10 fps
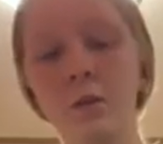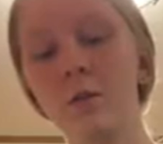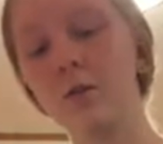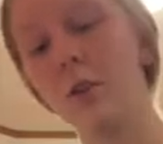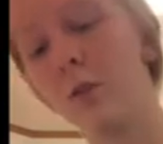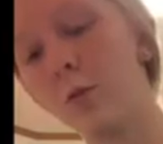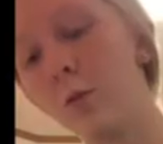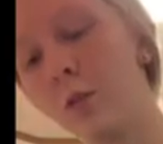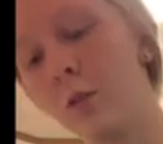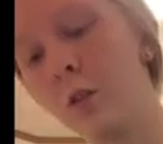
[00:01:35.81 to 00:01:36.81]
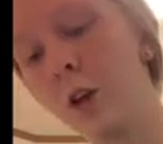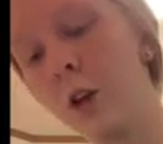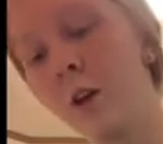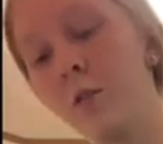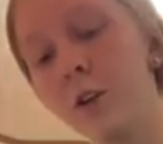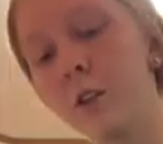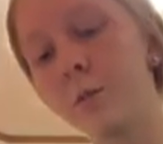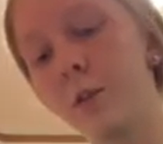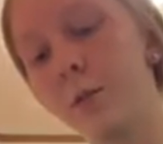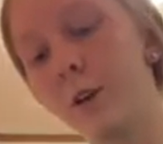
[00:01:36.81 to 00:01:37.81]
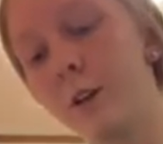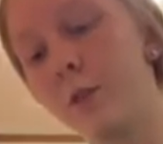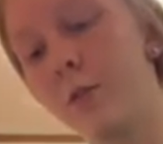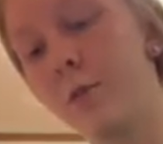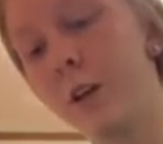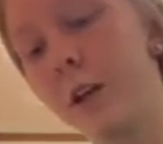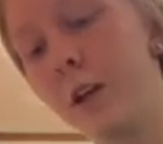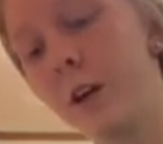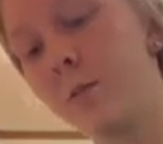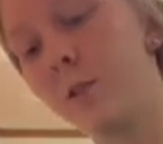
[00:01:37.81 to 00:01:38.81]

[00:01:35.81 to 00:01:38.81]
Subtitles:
So first I'm going to put 3 cups